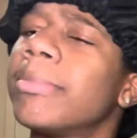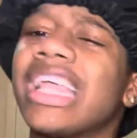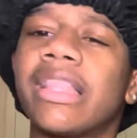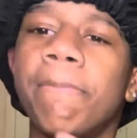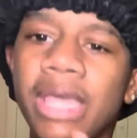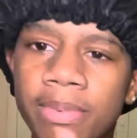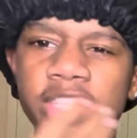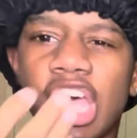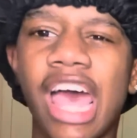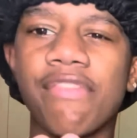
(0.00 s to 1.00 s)
like the
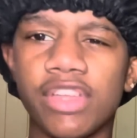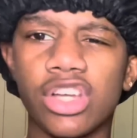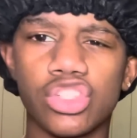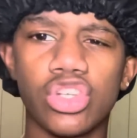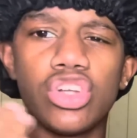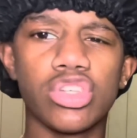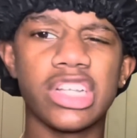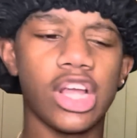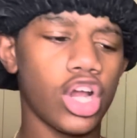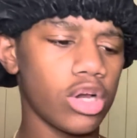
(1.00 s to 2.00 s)
BBs are heavier, so you know it's
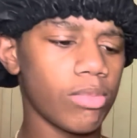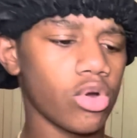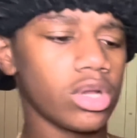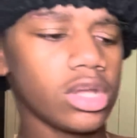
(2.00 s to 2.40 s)
gonna hurt more.